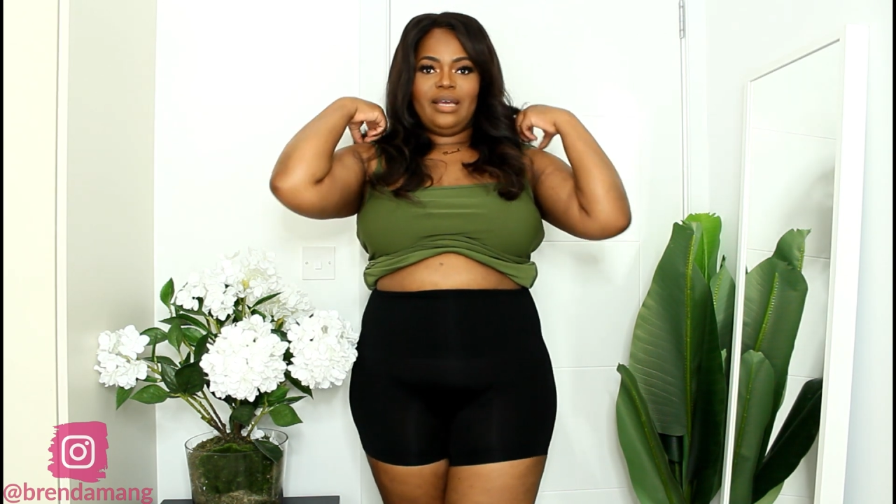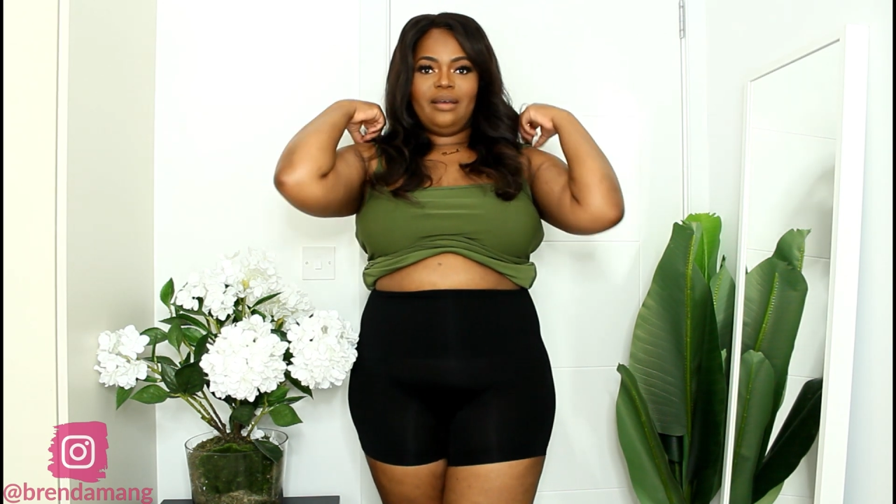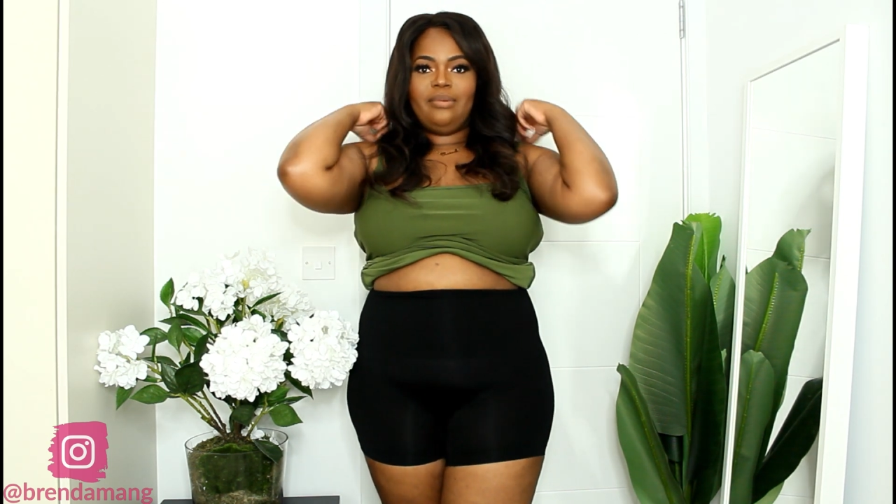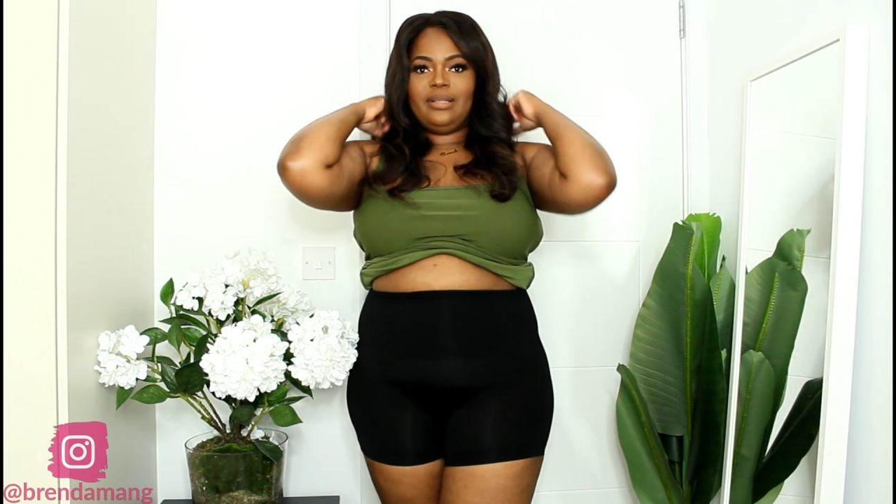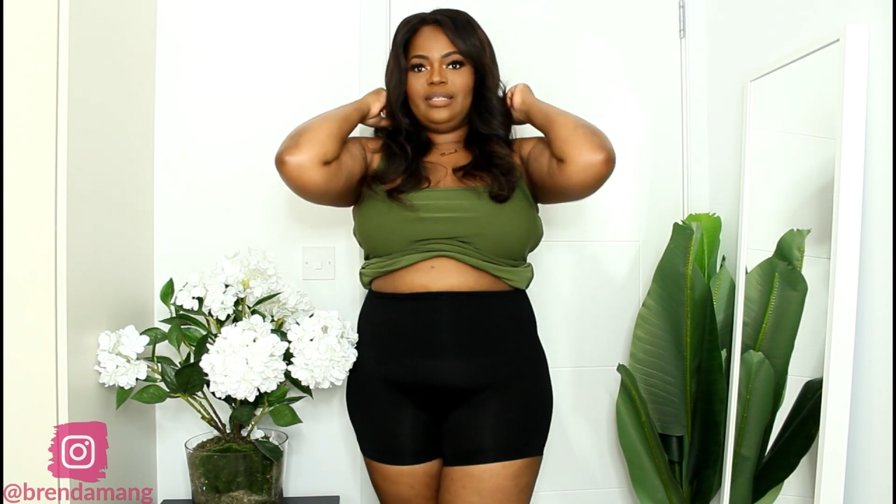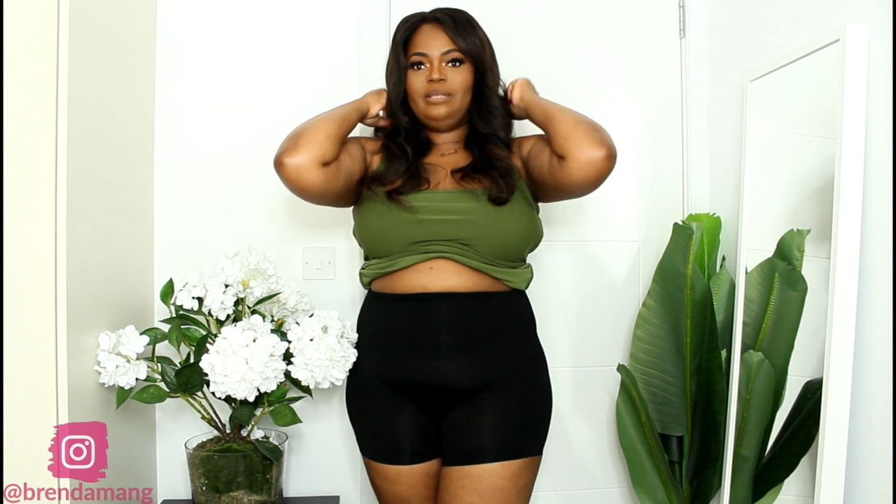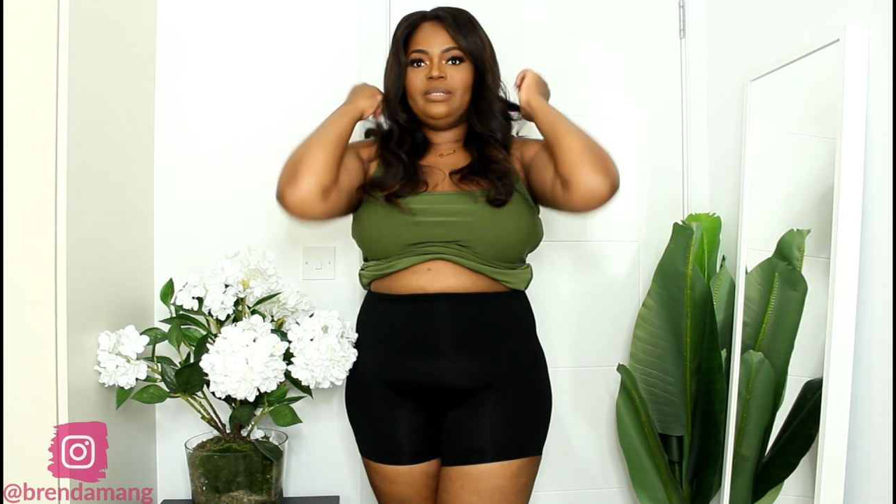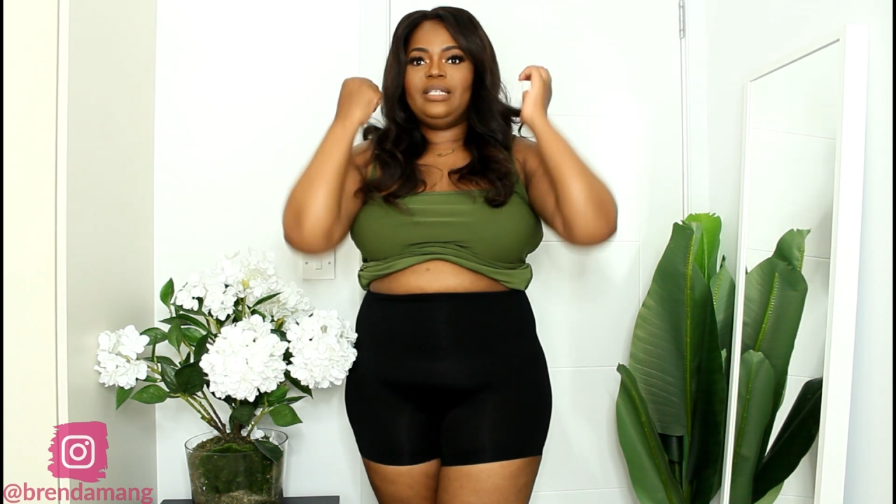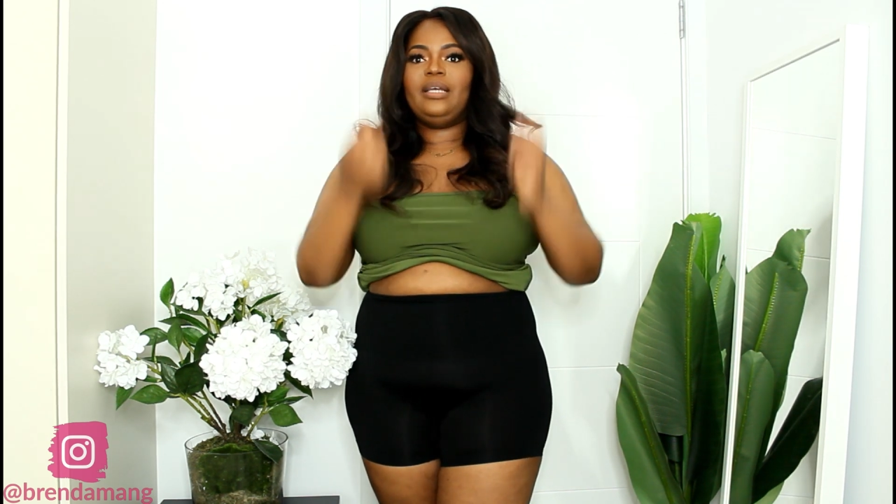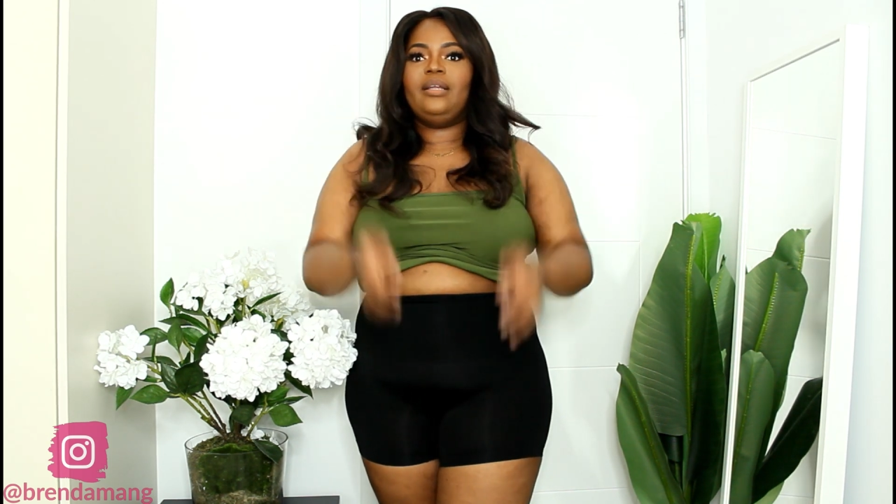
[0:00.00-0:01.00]
like about this
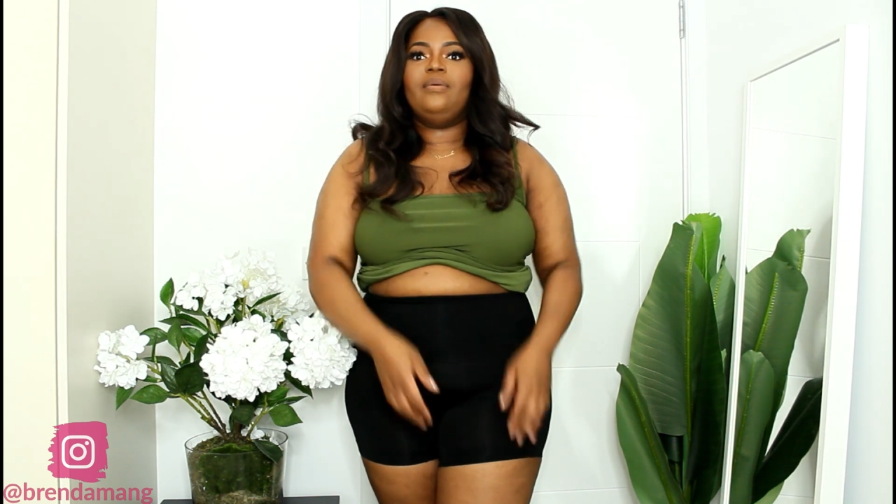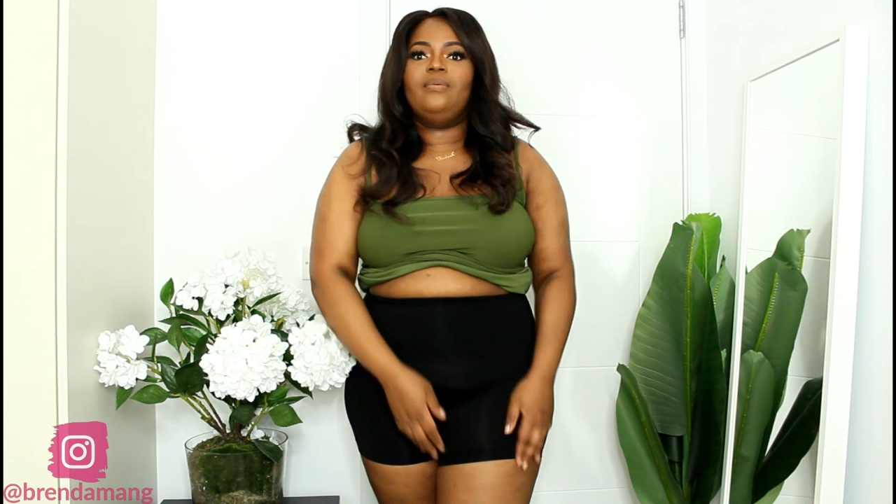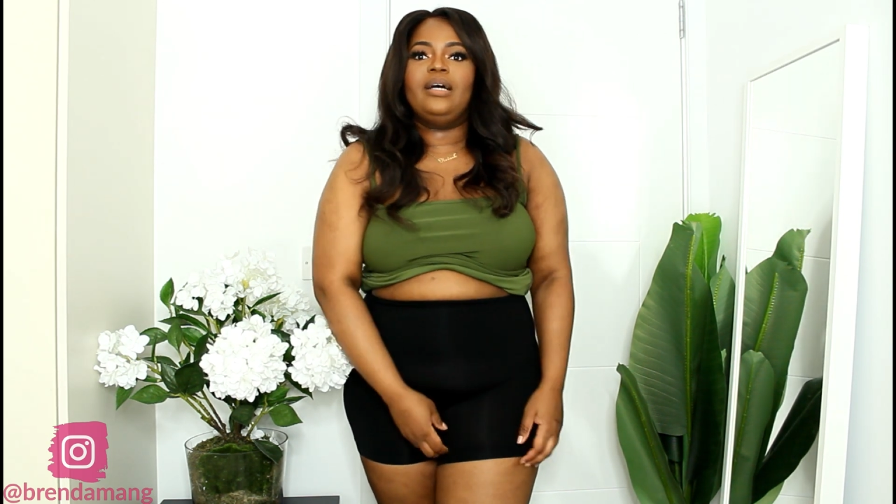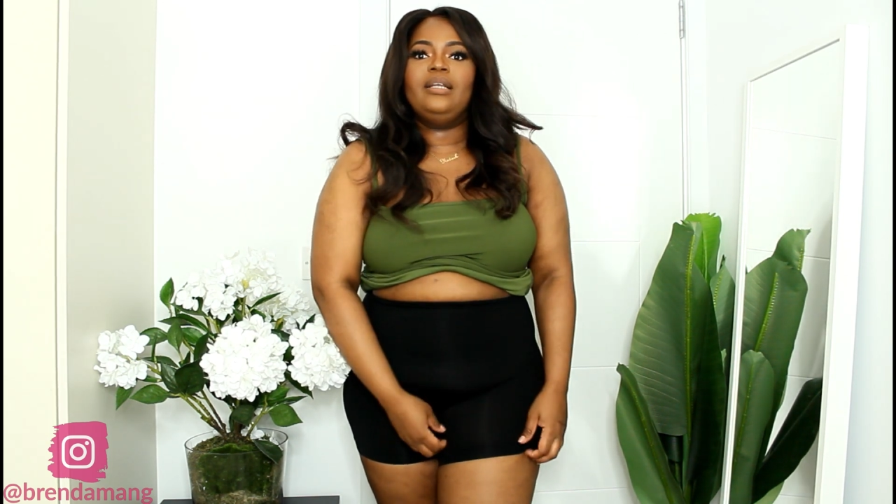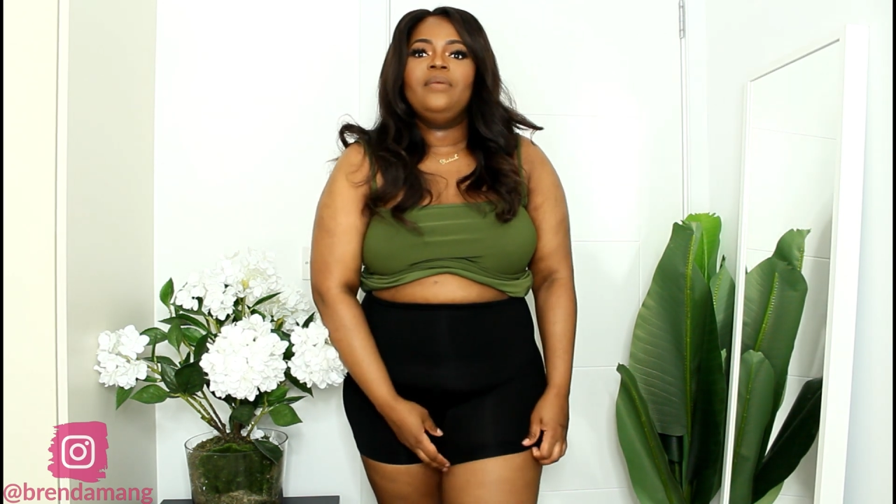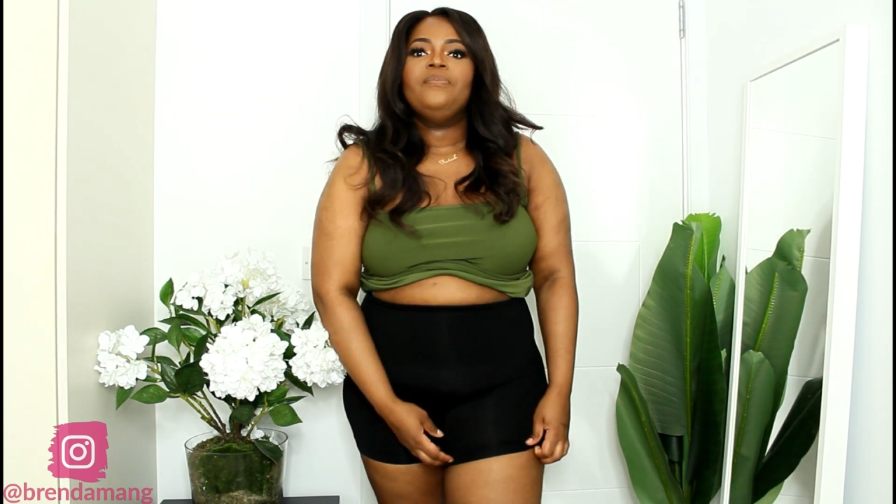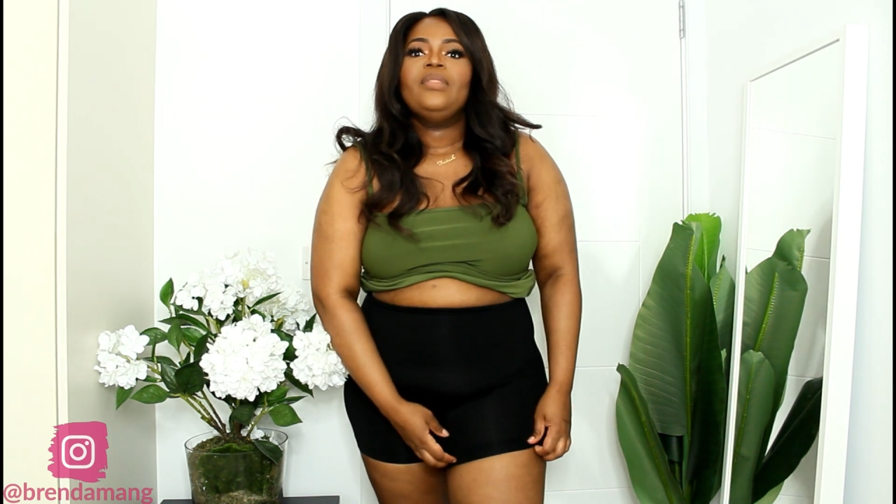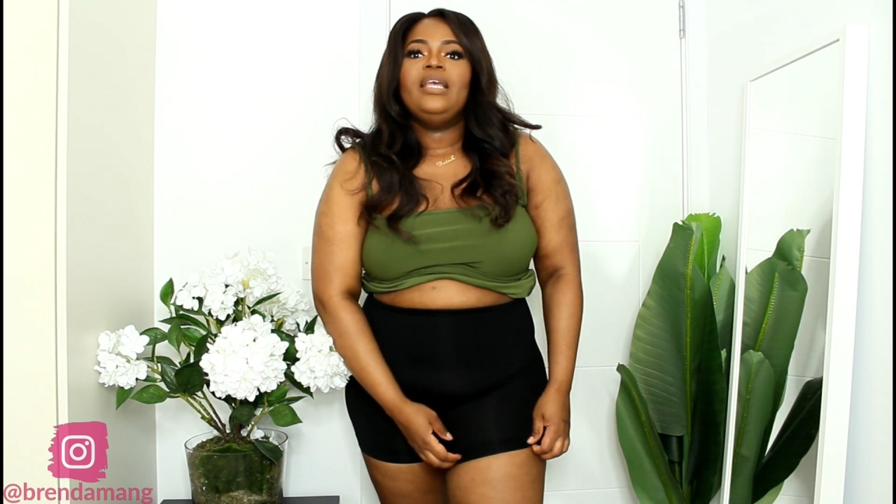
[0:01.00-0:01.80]
particular one